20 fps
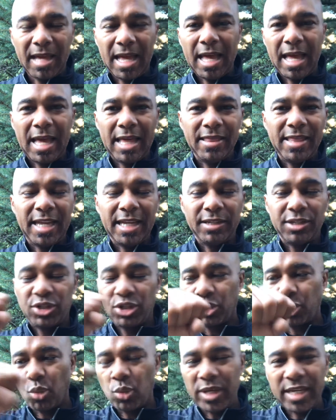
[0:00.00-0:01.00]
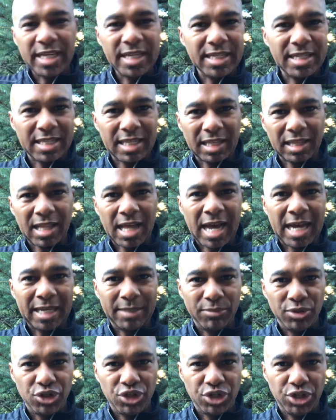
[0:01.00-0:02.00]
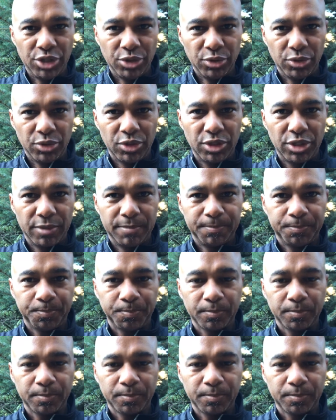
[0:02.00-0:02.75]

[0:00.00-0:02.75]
and then squeeze the lime juice.